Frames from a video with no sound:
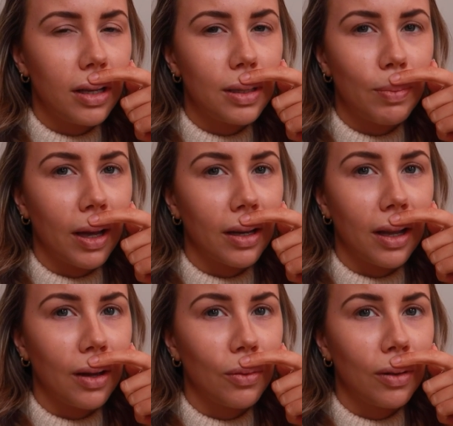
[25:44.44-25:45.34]
I need to pack
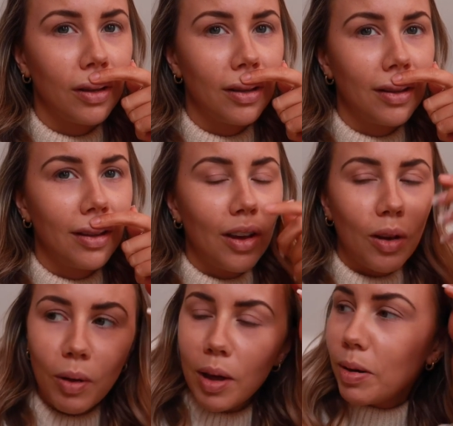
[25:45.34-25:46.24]
now.
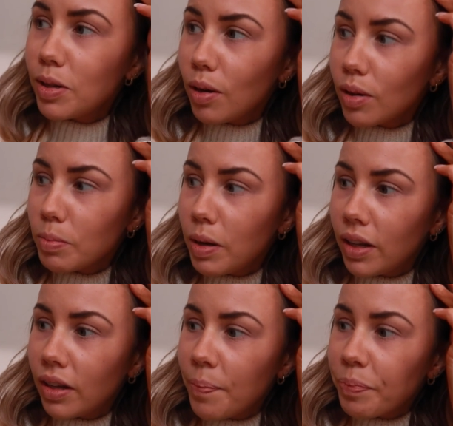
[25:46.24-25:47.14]
Why am I so last
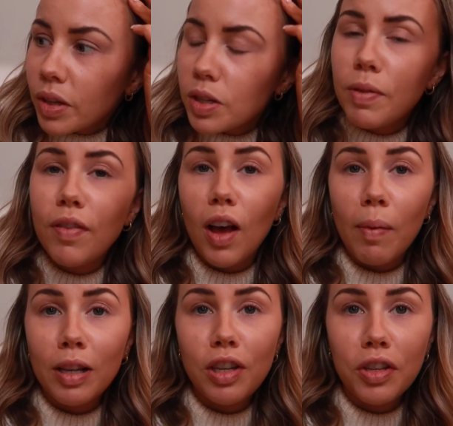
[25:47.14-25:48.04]
minute? To be fair,
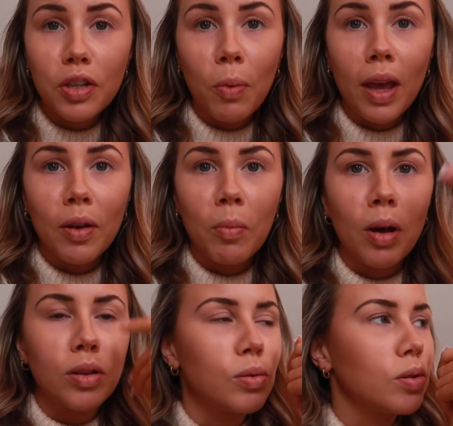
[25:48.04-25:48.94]
I'm actually still waiting on
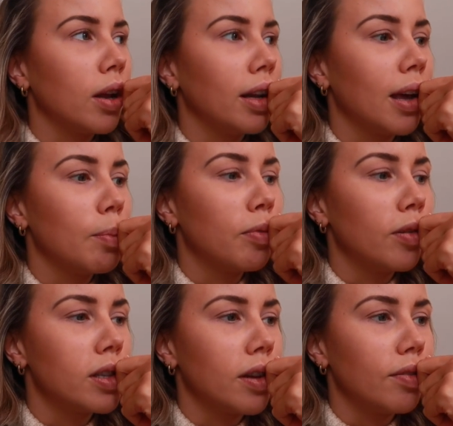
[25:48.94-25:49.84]
parcels turning up
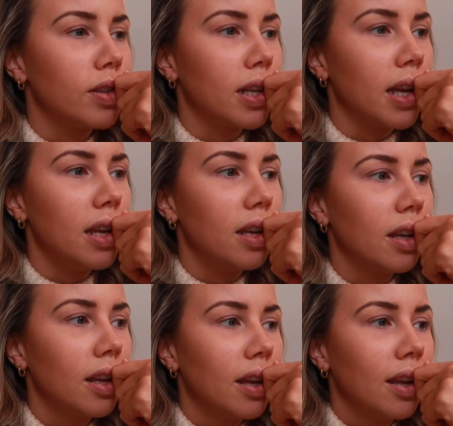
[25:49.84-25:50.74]
for stuff to take.